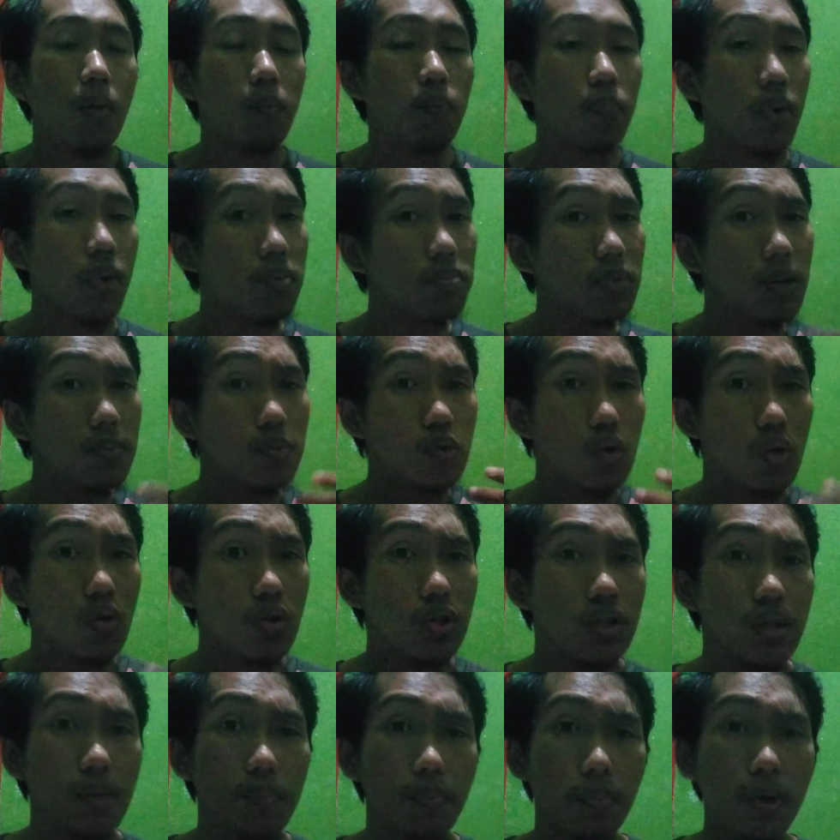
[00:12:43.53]

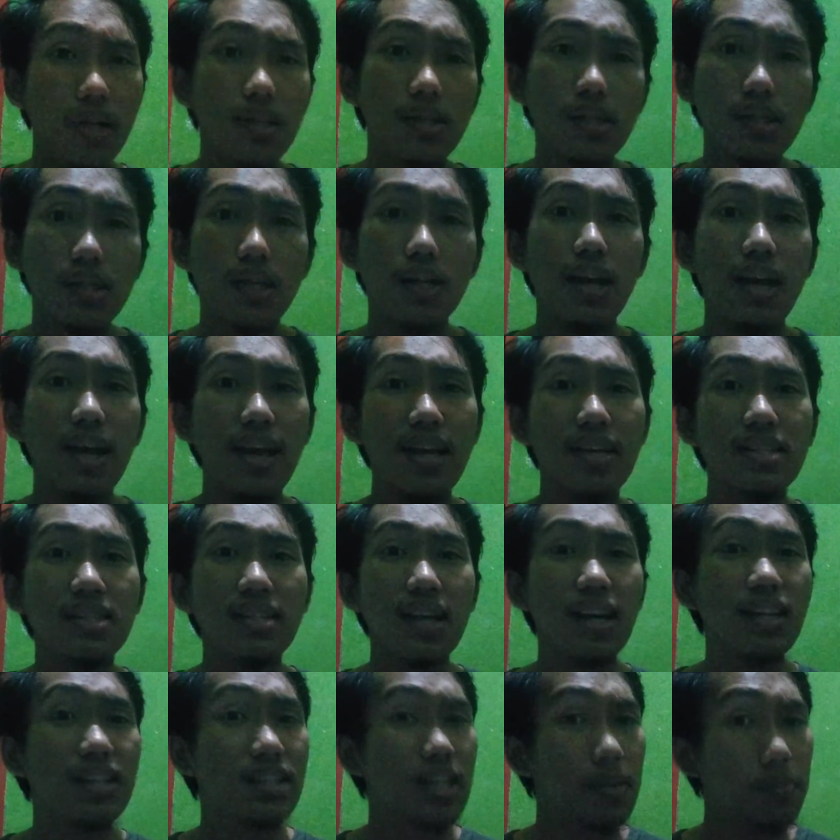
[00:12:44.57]
pattern is
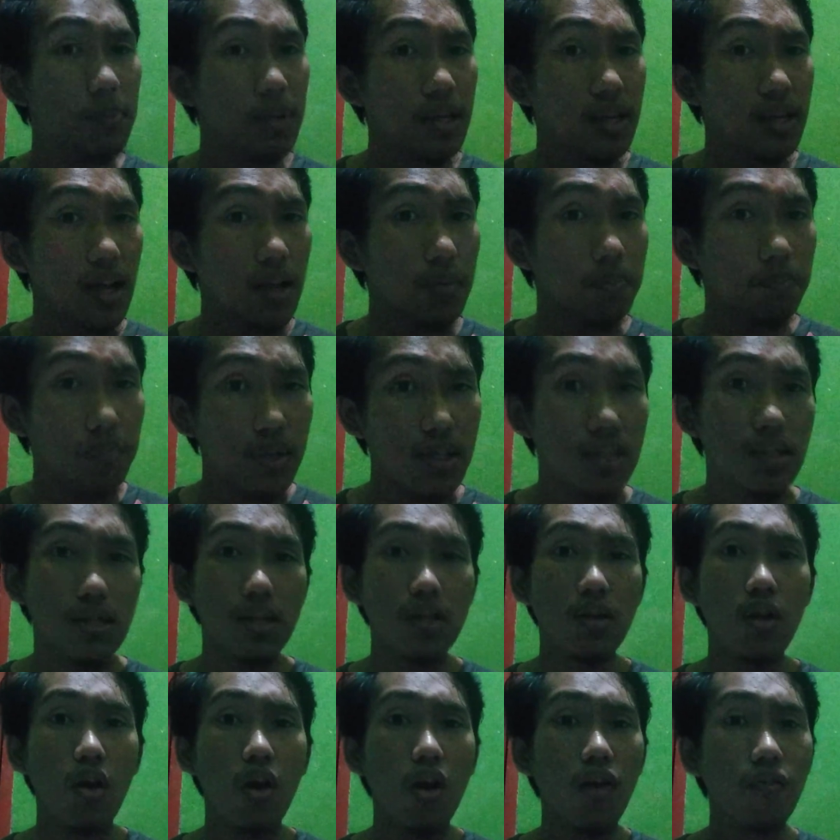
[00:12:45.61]
a typical
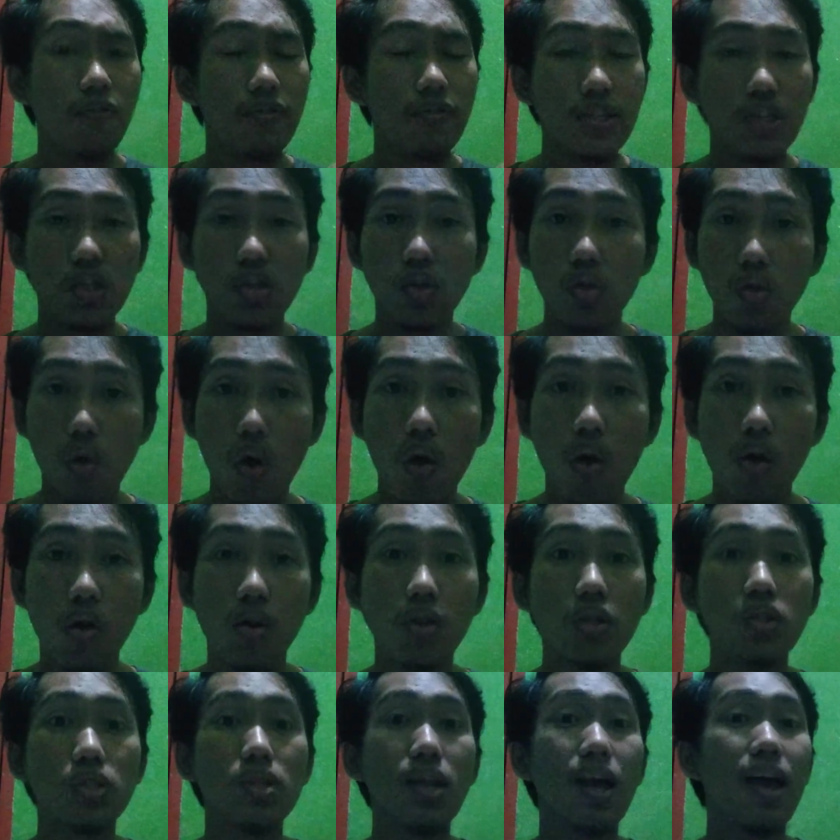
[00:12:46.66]
pattern of
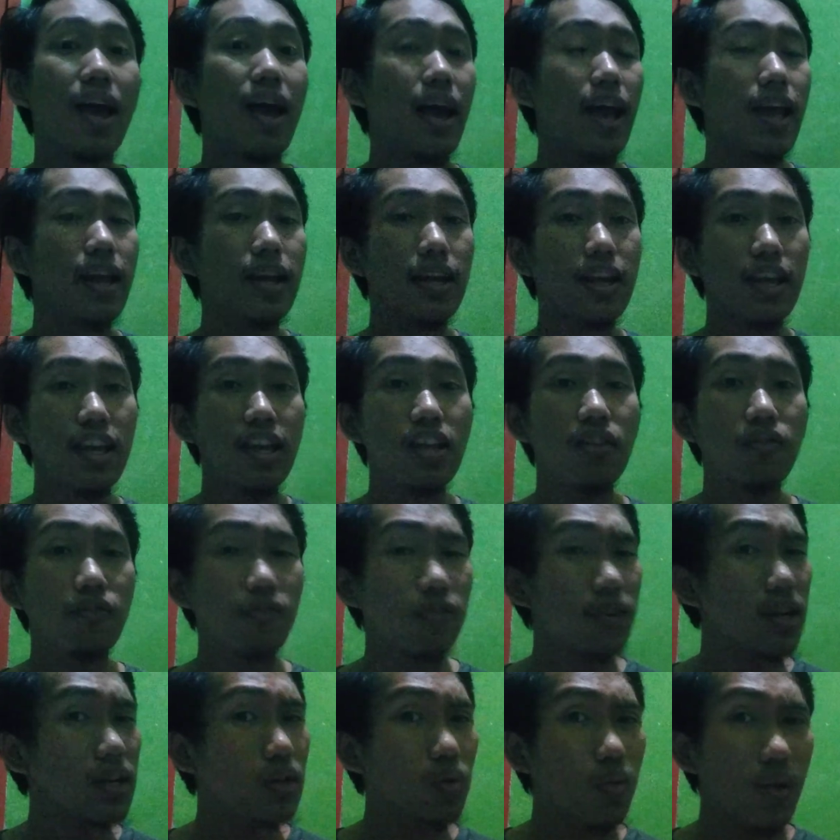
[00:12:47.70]
discourse, and it
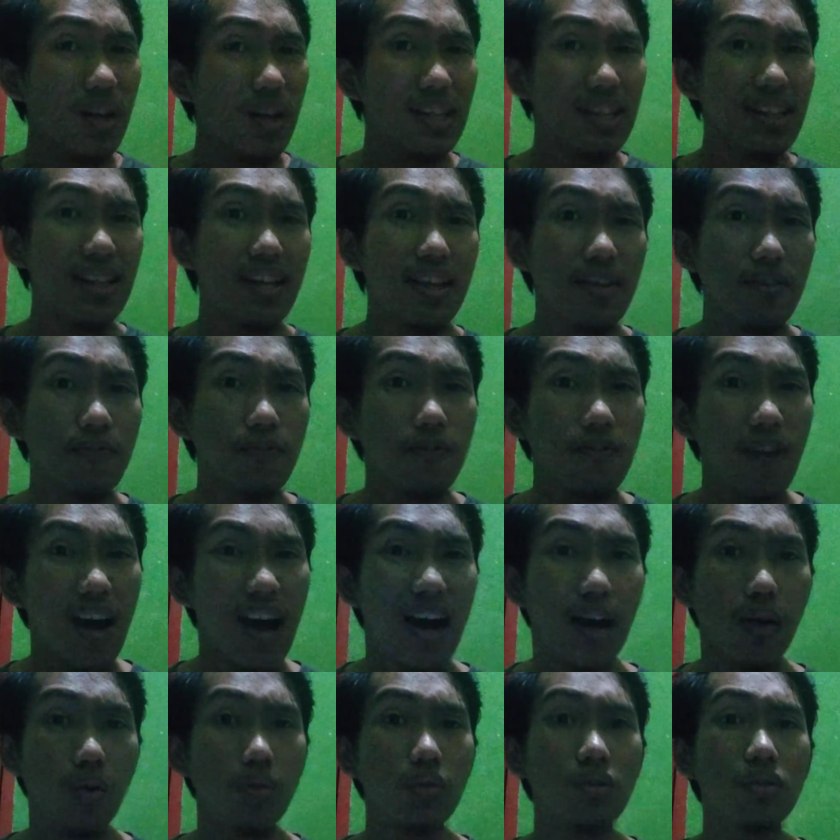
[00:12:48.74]
frequently
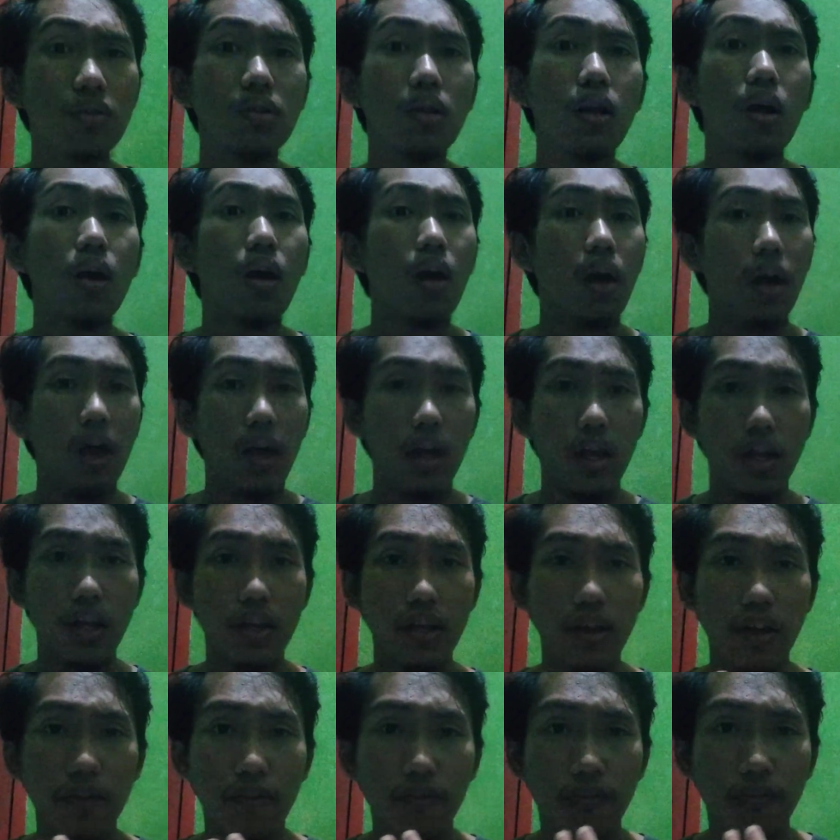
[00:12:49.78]
found in
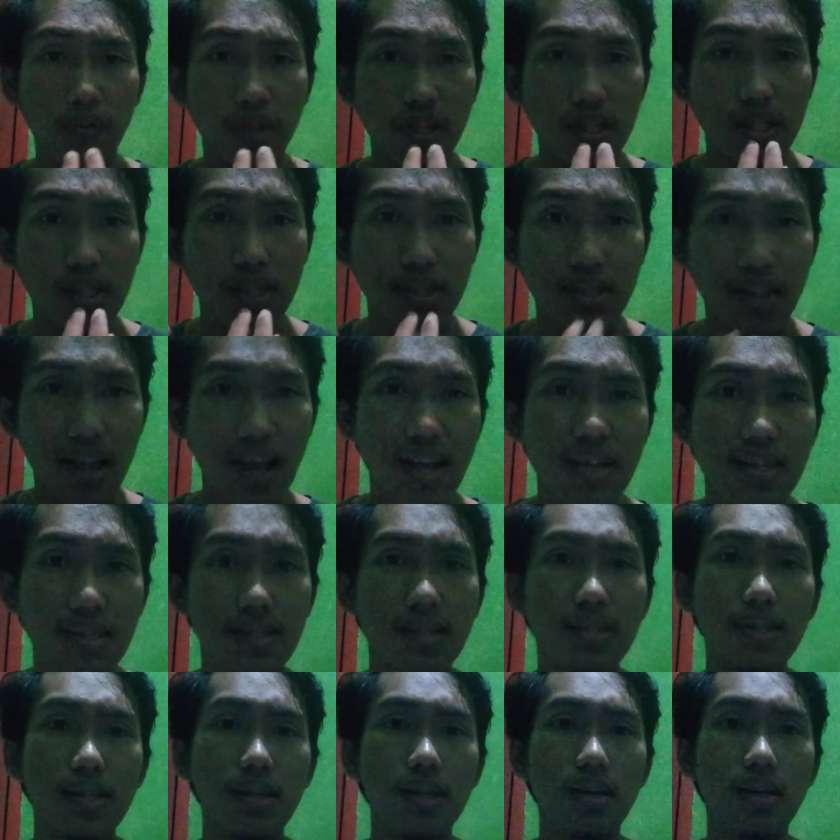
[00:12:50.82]

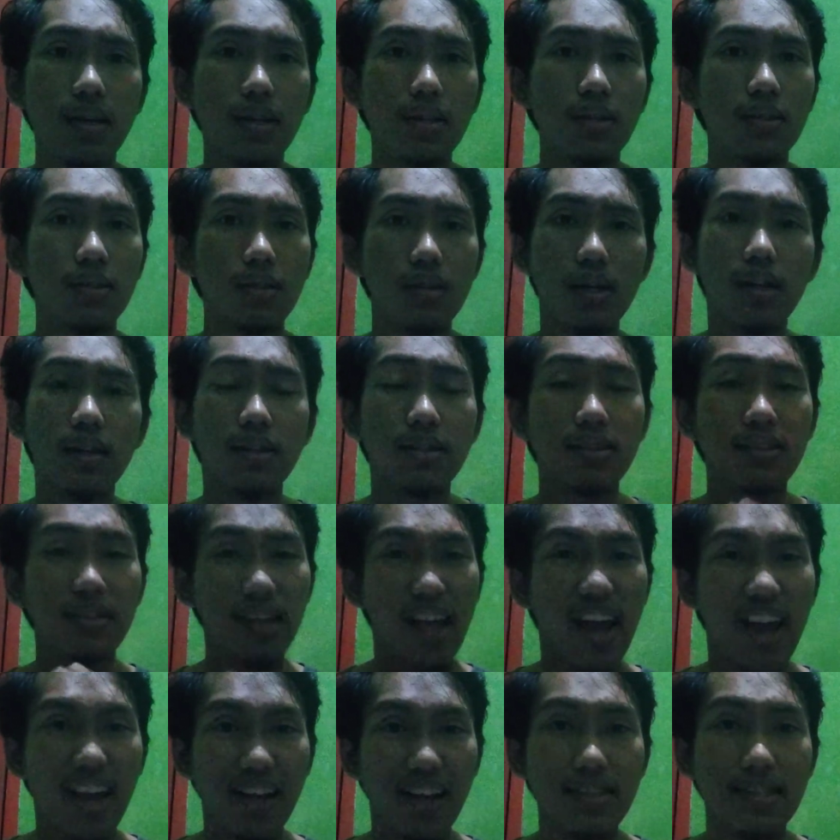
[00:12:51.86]
advertising
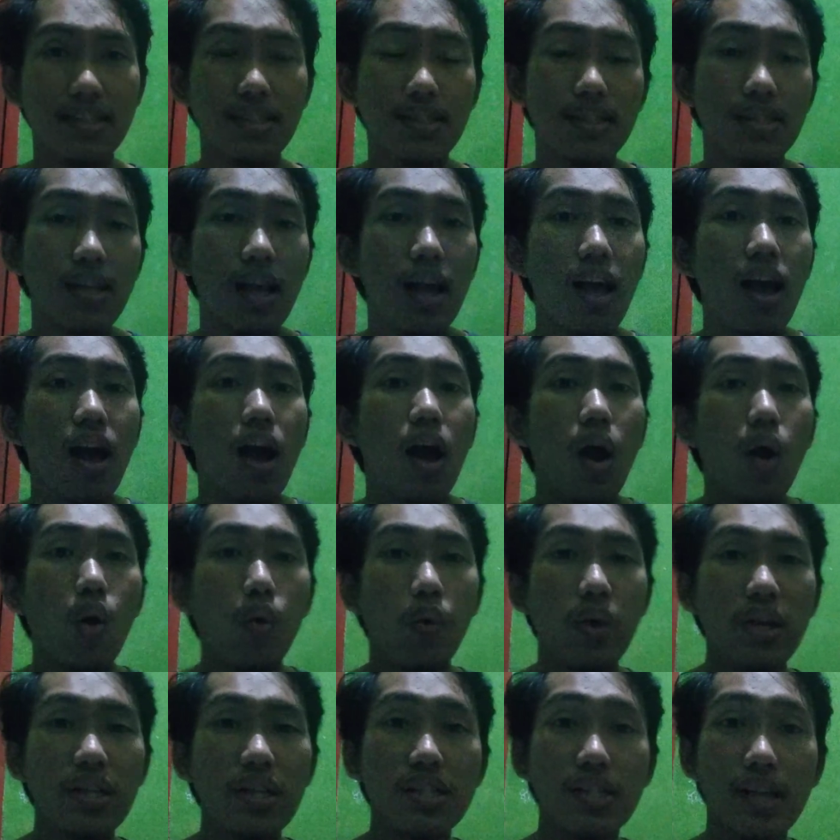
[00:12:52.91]
texts
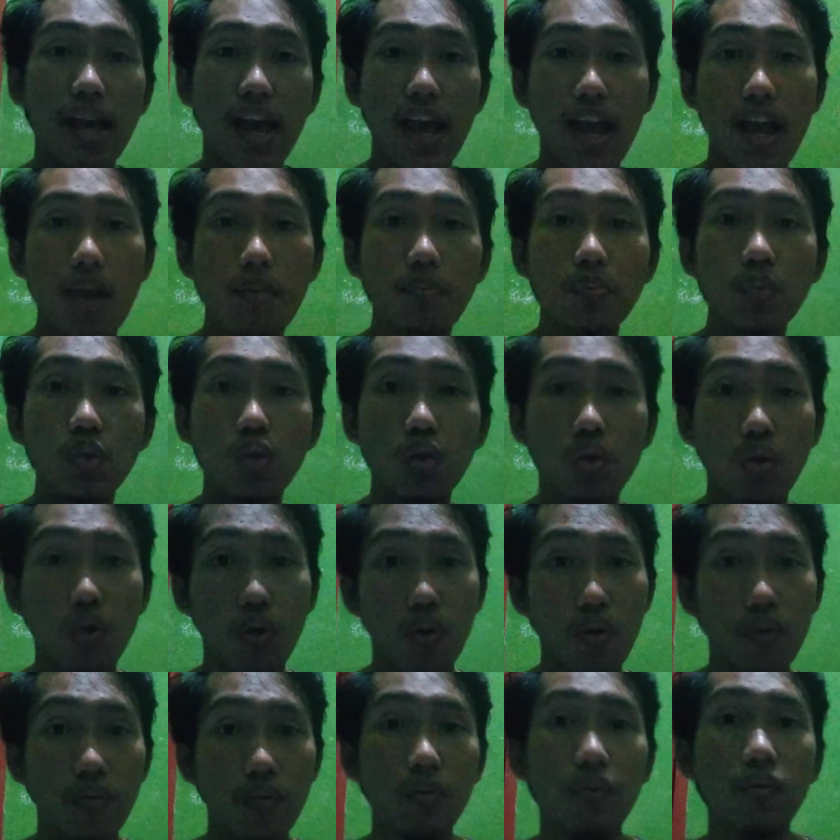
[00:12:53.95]
which aim to
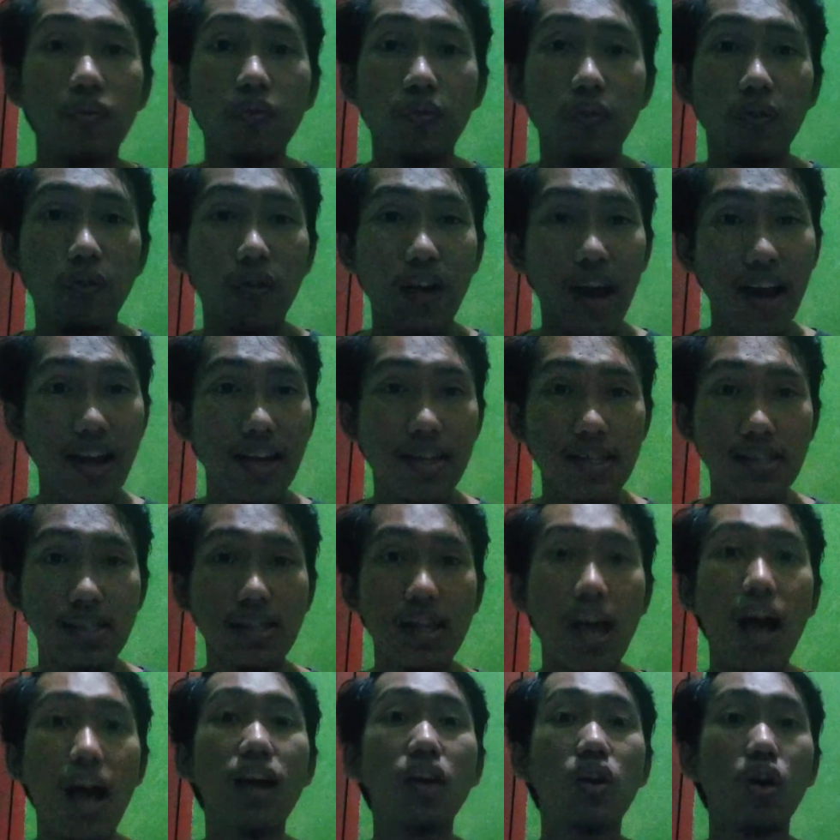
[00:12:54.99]

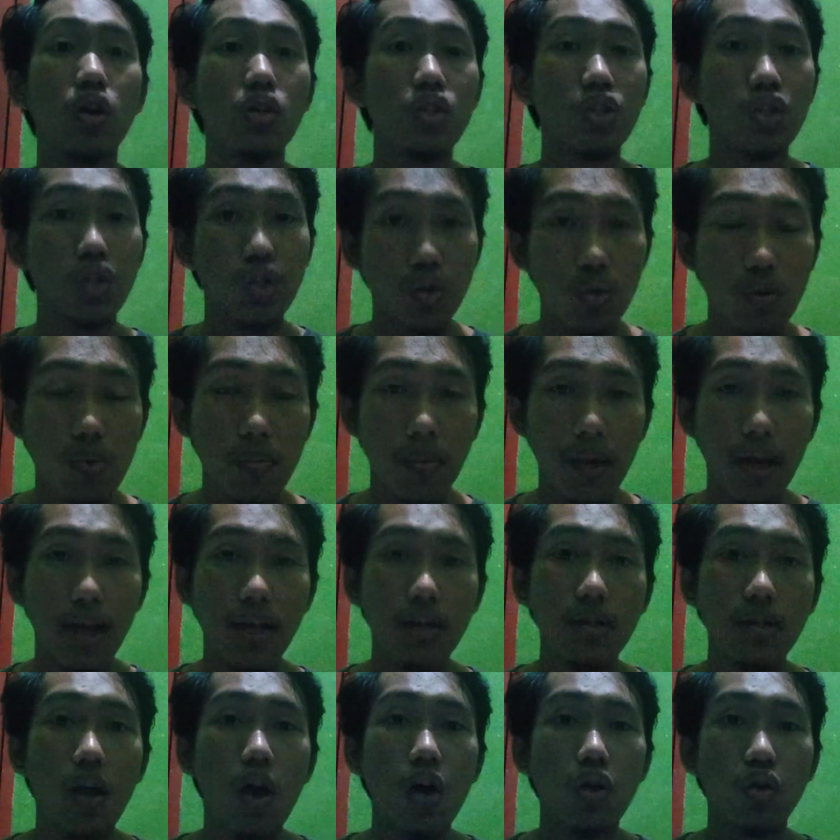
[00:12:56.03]
convince
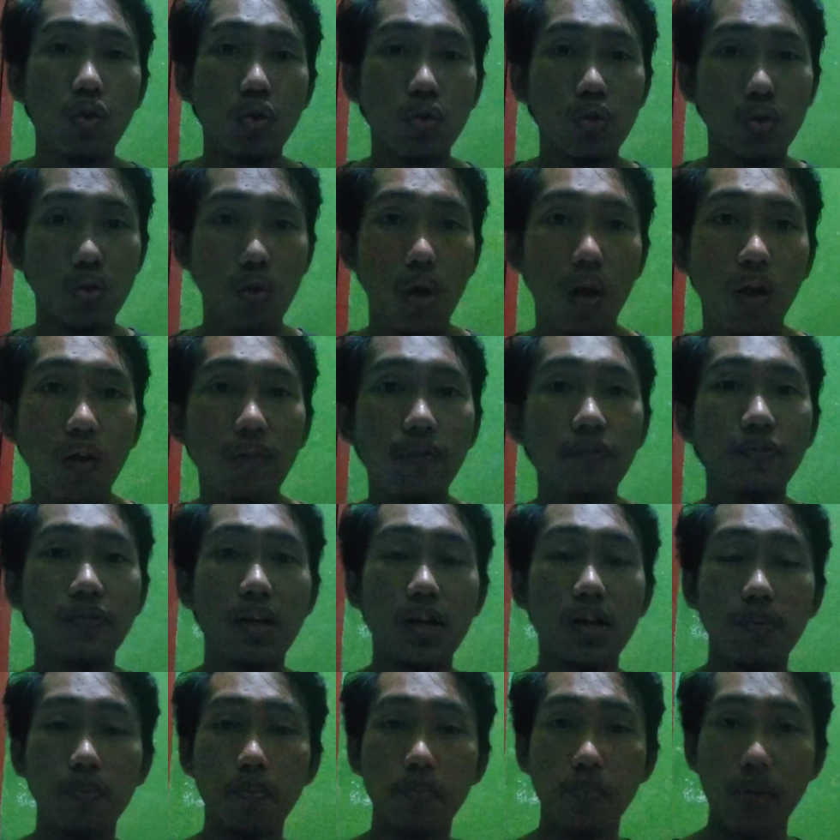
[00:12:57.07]
consumers to solve
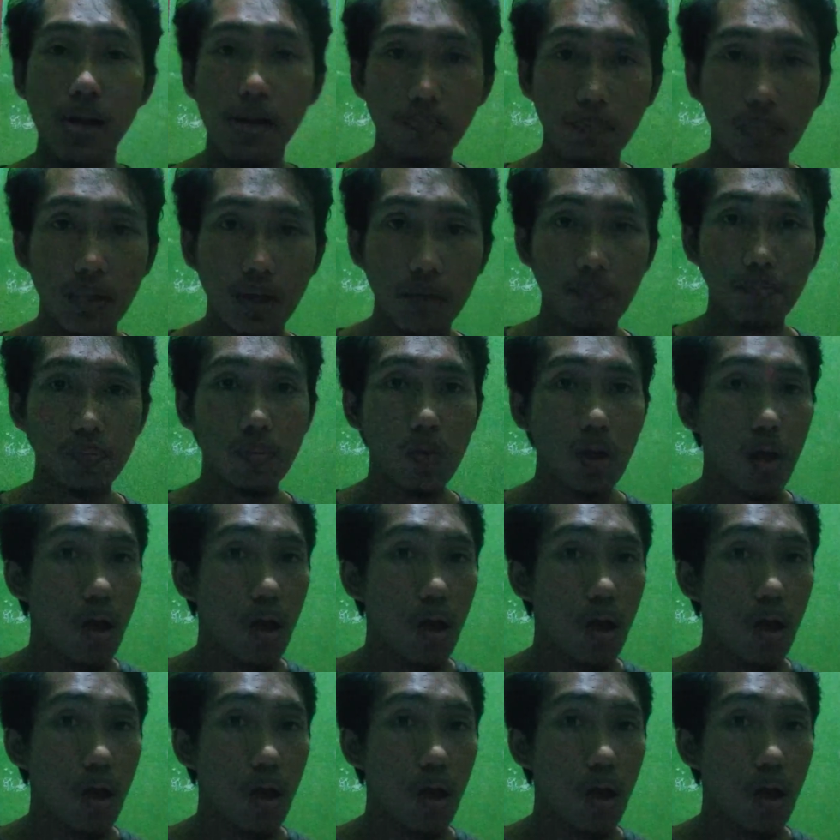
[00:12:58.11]
their problem